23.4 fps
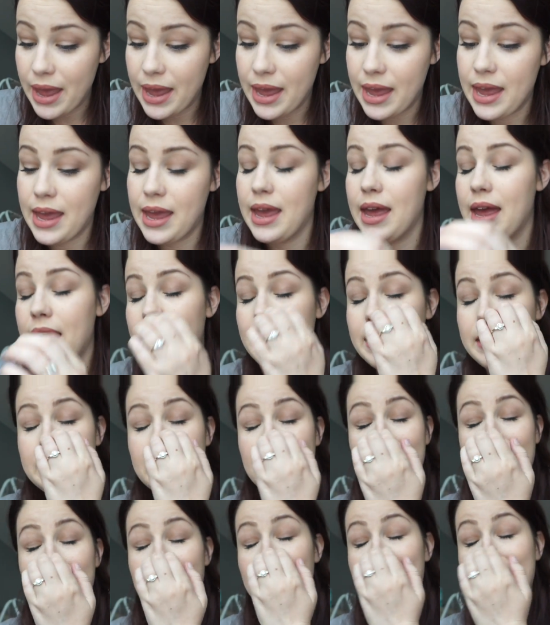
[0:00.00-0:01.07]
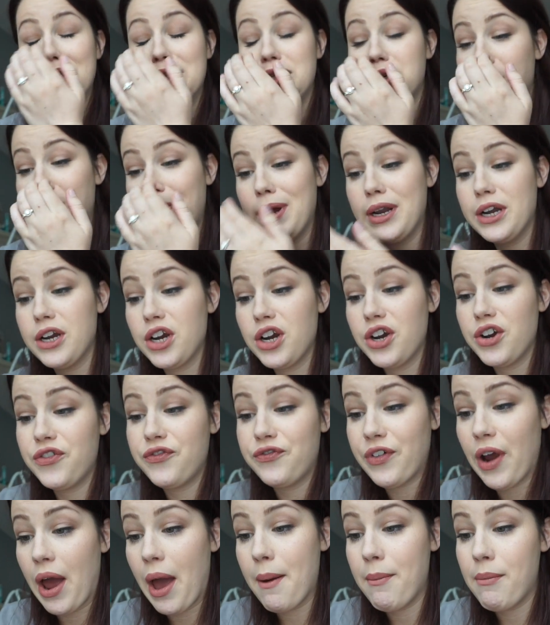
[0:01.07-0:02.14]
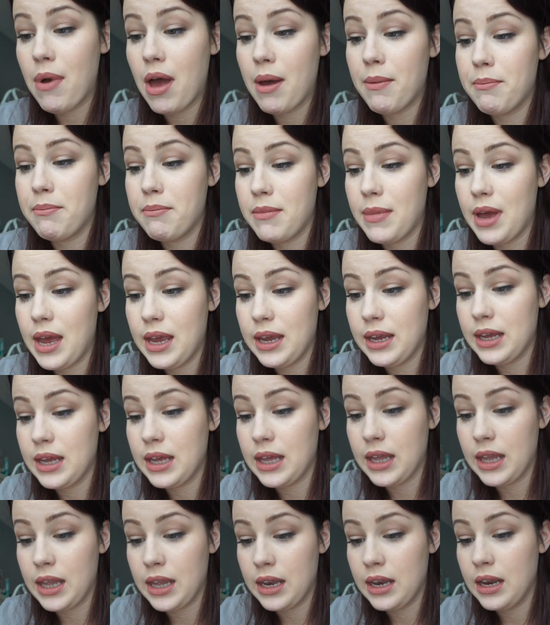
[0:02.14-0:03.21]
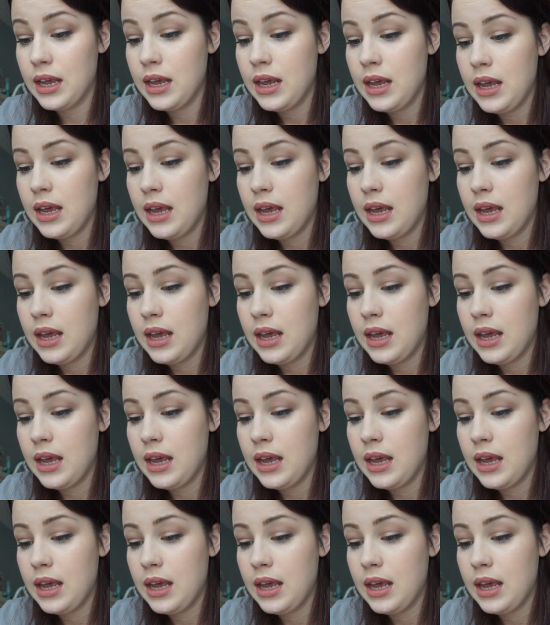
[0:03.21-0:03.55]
and on Twitter from Megan,